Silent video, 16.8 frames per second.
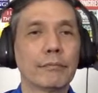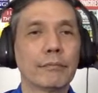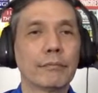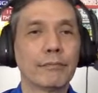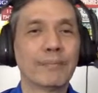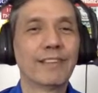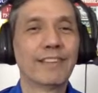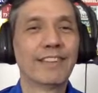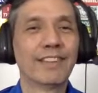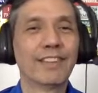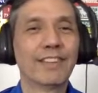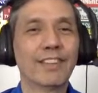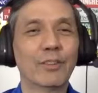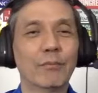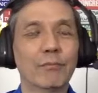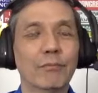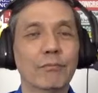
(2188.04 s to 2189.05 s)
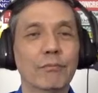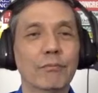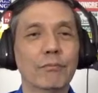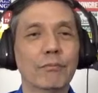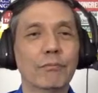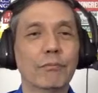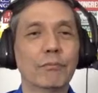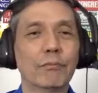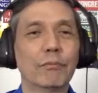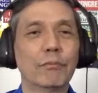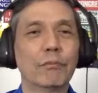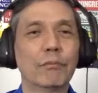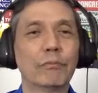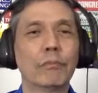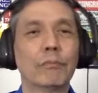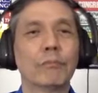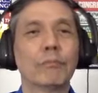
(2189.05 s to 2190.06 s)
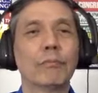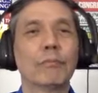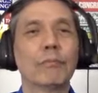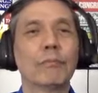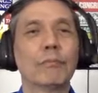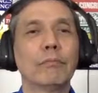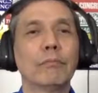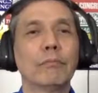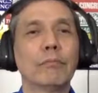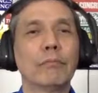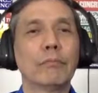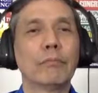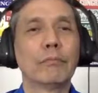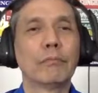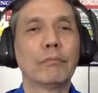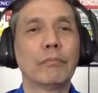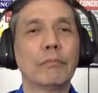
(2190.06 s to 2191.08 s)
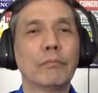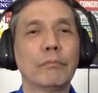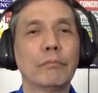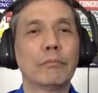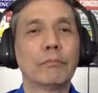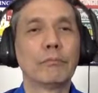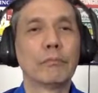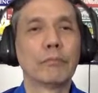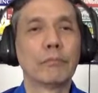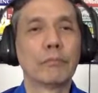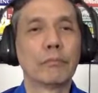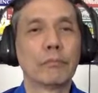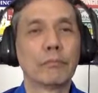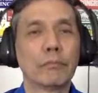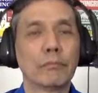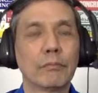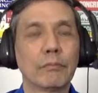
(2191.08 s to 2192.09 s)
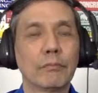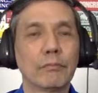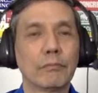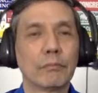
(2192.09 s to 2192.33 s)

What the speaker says: (silent)